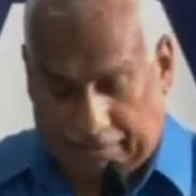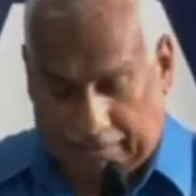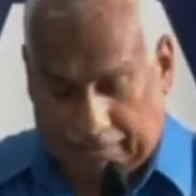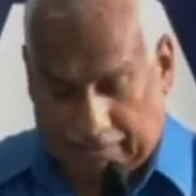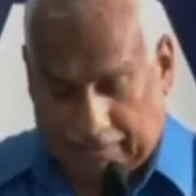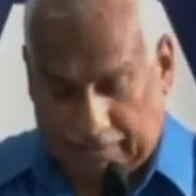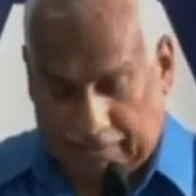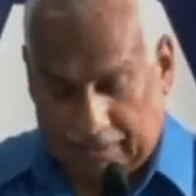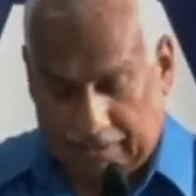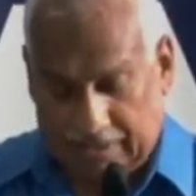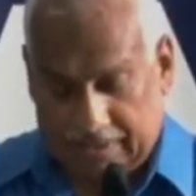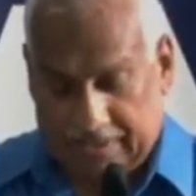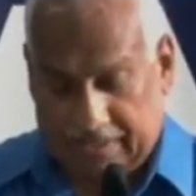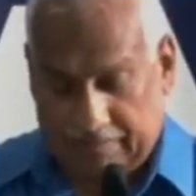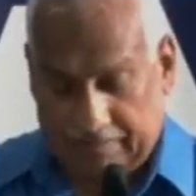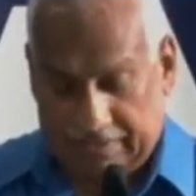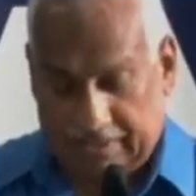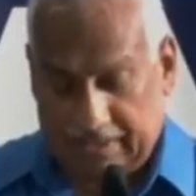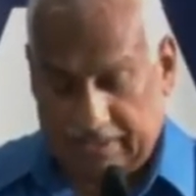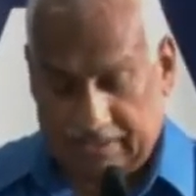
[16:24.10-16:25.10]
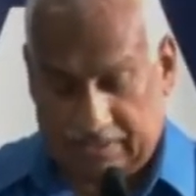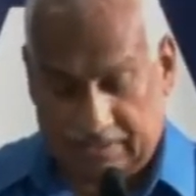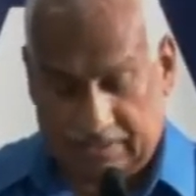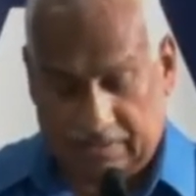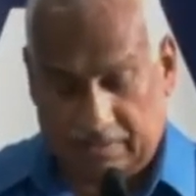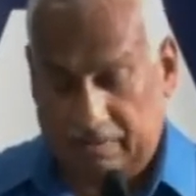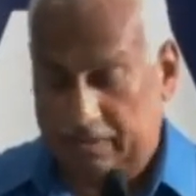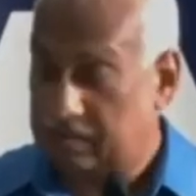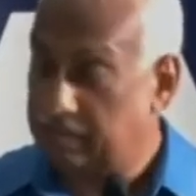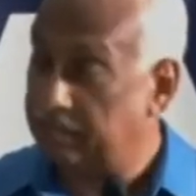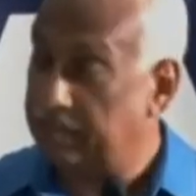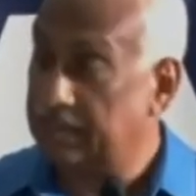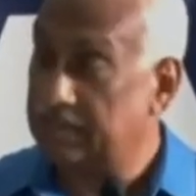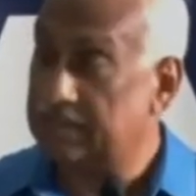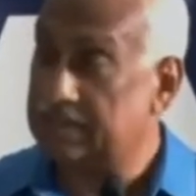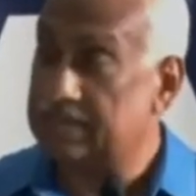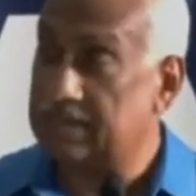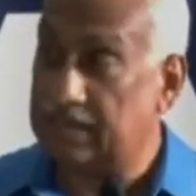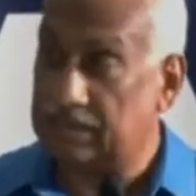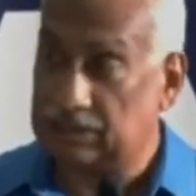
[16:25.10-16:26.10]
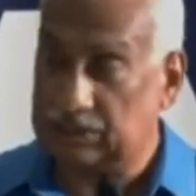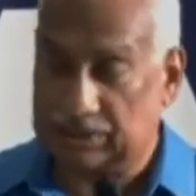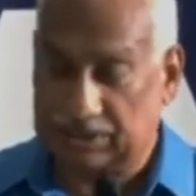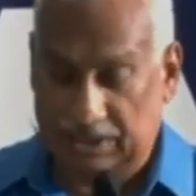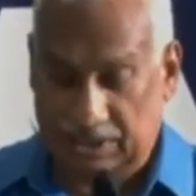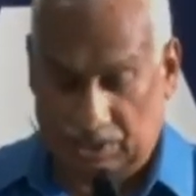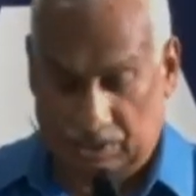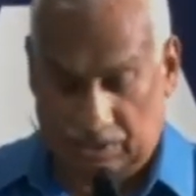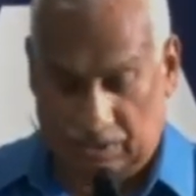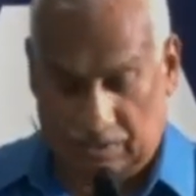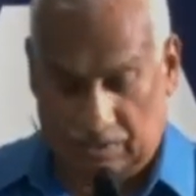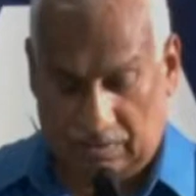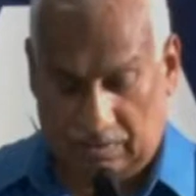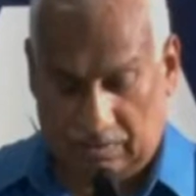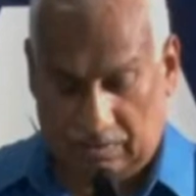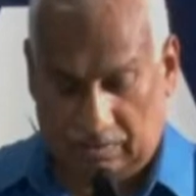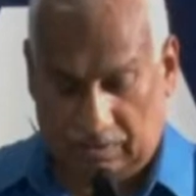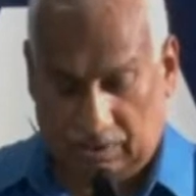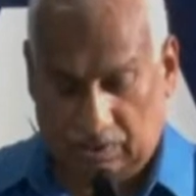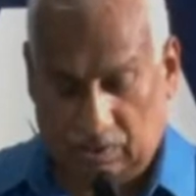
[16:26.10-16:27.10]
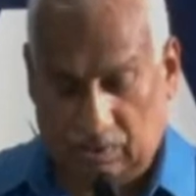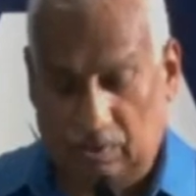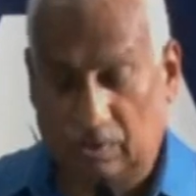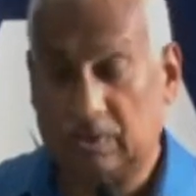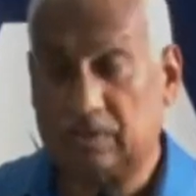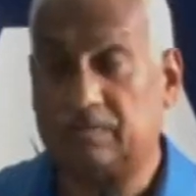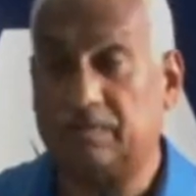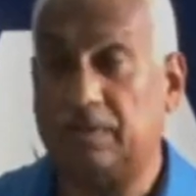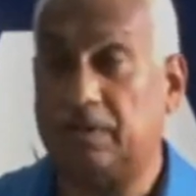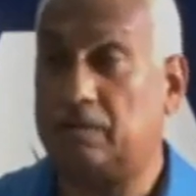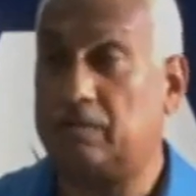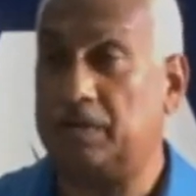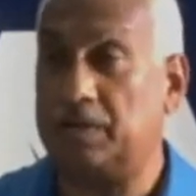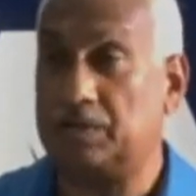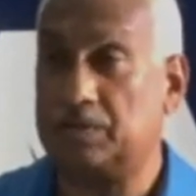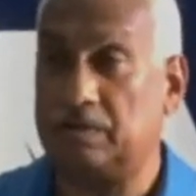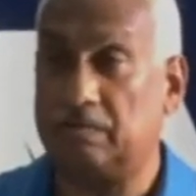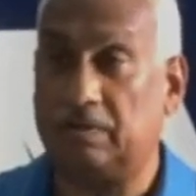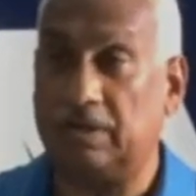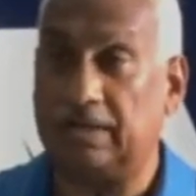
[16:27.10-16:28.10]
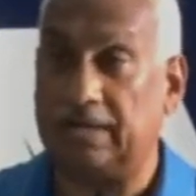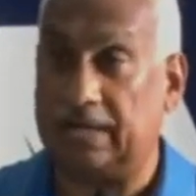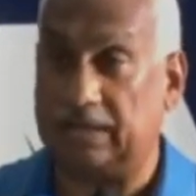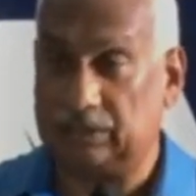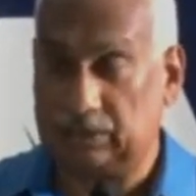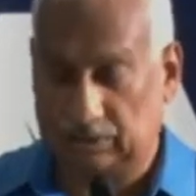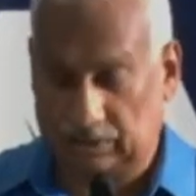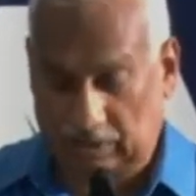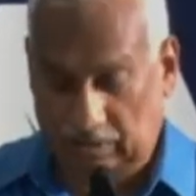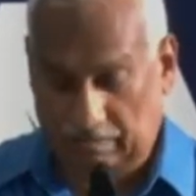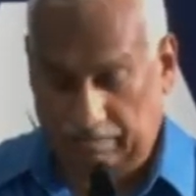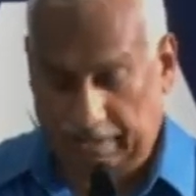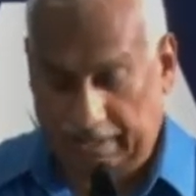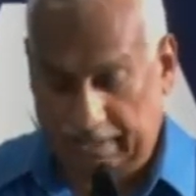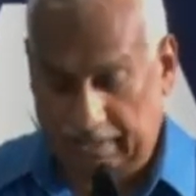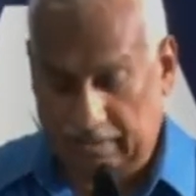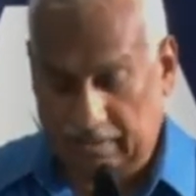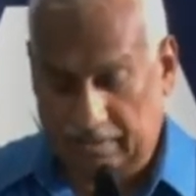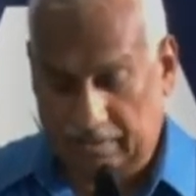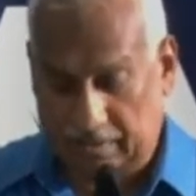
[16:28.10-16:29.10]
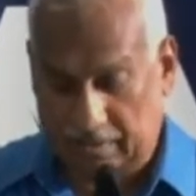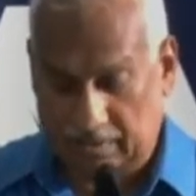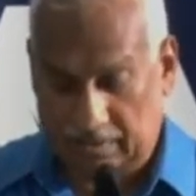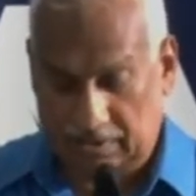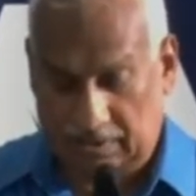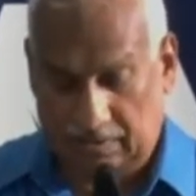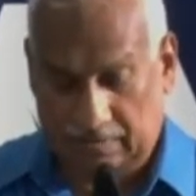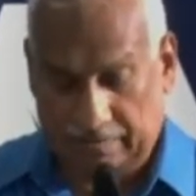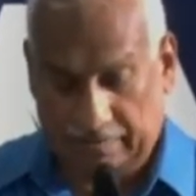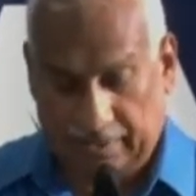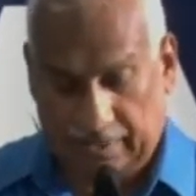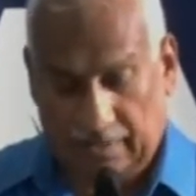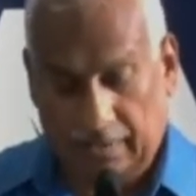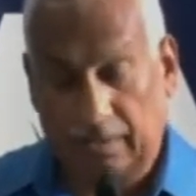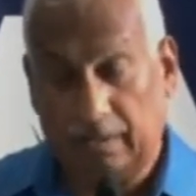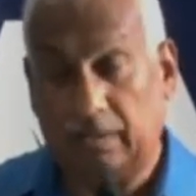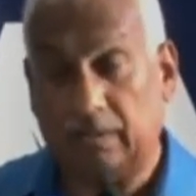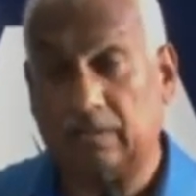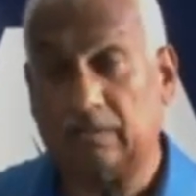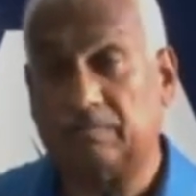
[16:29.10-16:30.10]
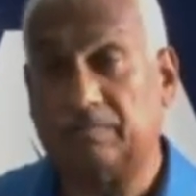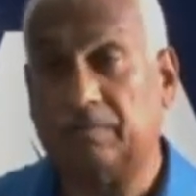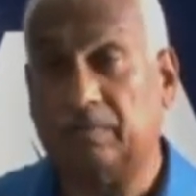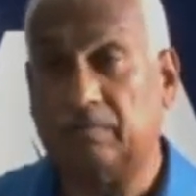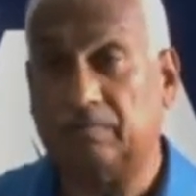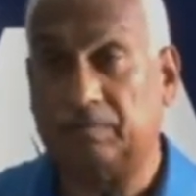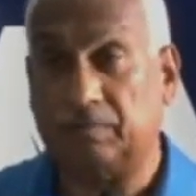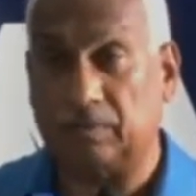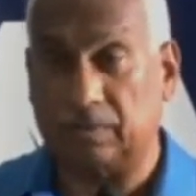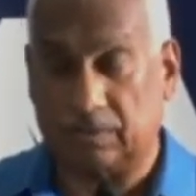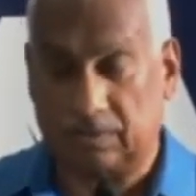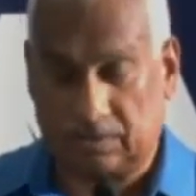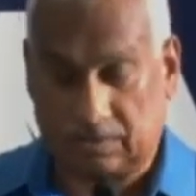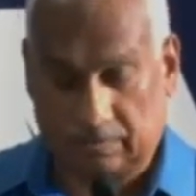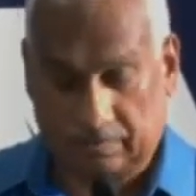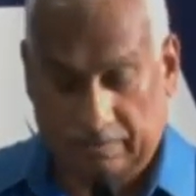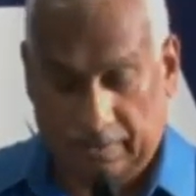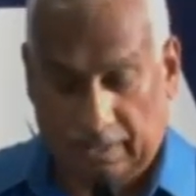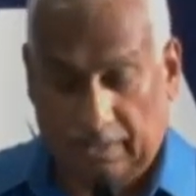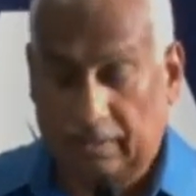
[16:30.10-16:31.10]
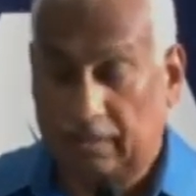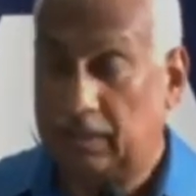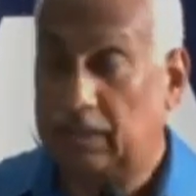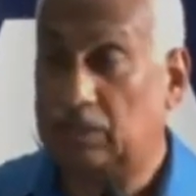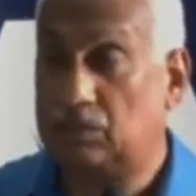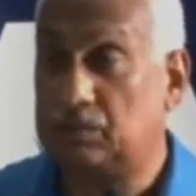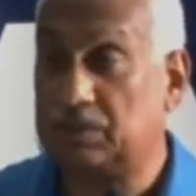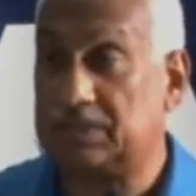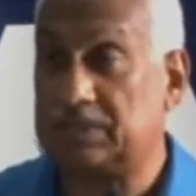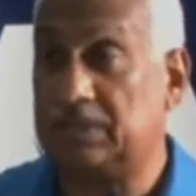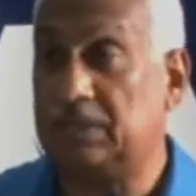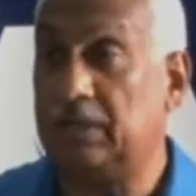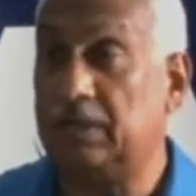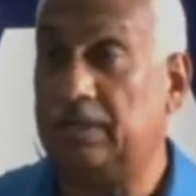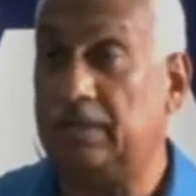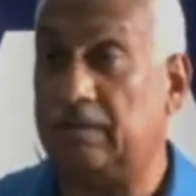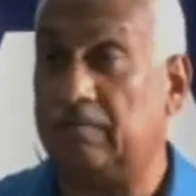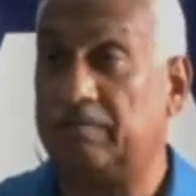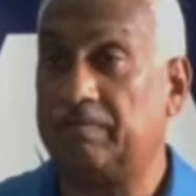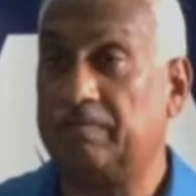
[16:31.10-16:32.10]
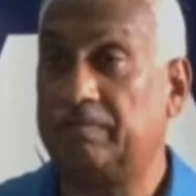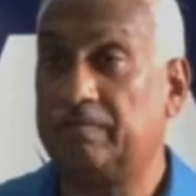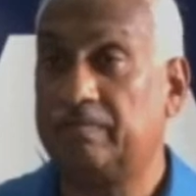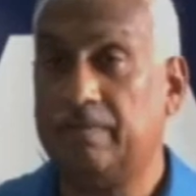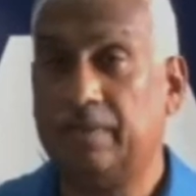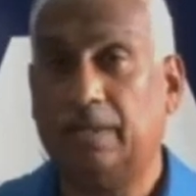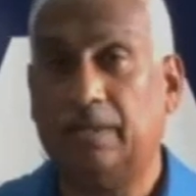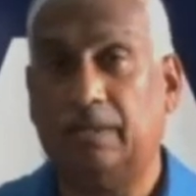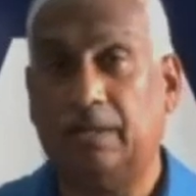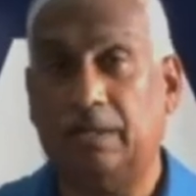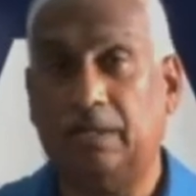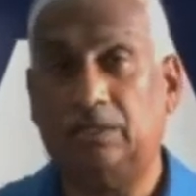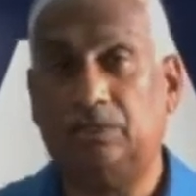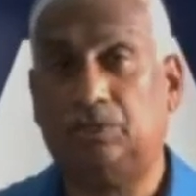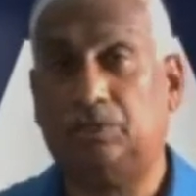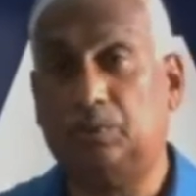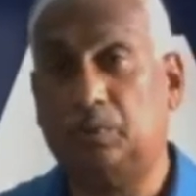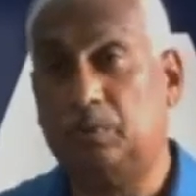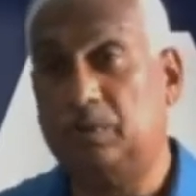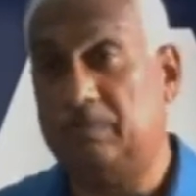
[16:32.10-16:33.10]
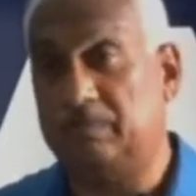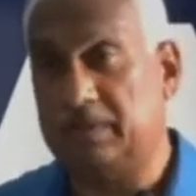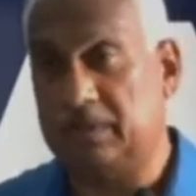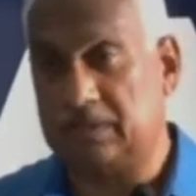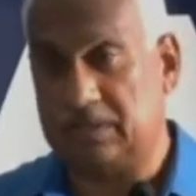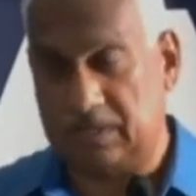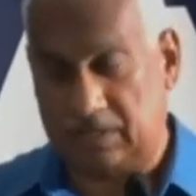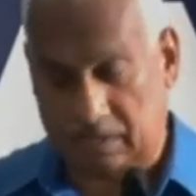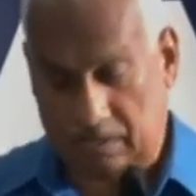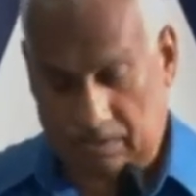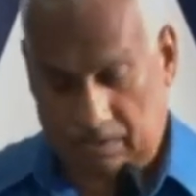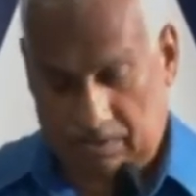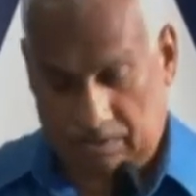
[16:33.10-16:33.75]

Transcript: on the steps necessary to bring this legislation, which calls for the creation of a national planning authority, into full force. Interestingly enough, in June of this year,